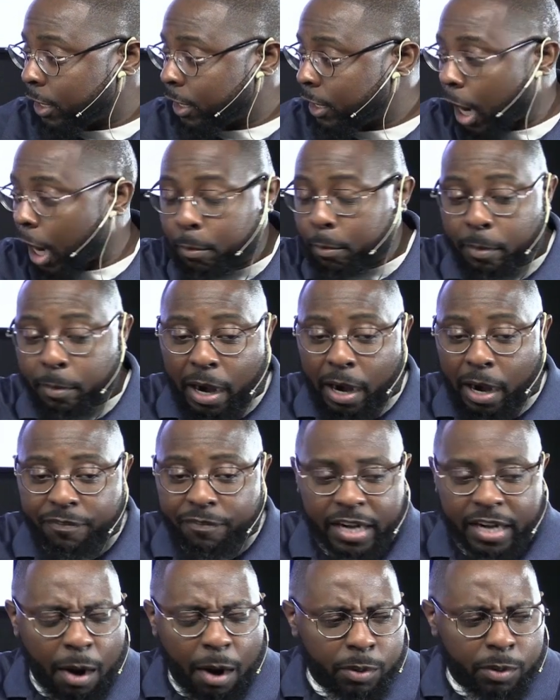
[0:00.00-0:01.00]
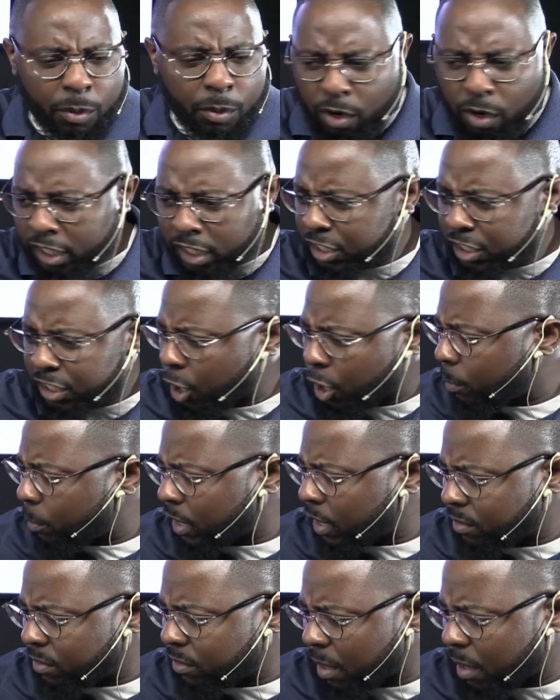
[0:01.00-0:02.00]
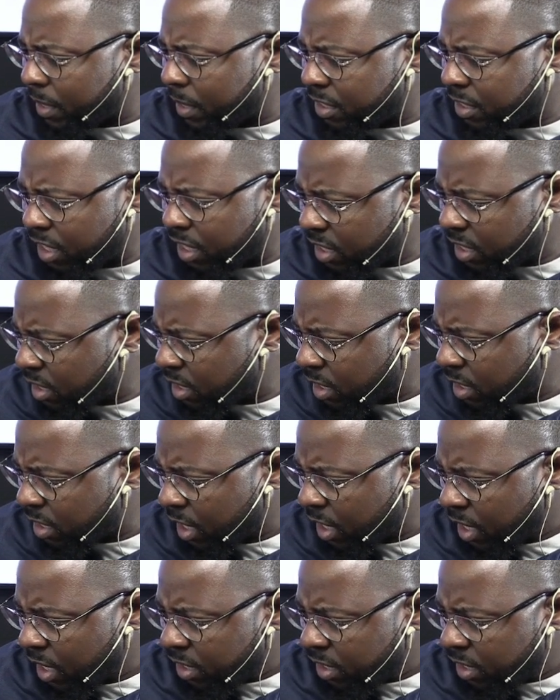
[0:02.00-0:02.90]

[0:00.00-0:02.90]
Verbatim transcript: Yeah, I remember, I forgot what it was. She opened up something in Genesis.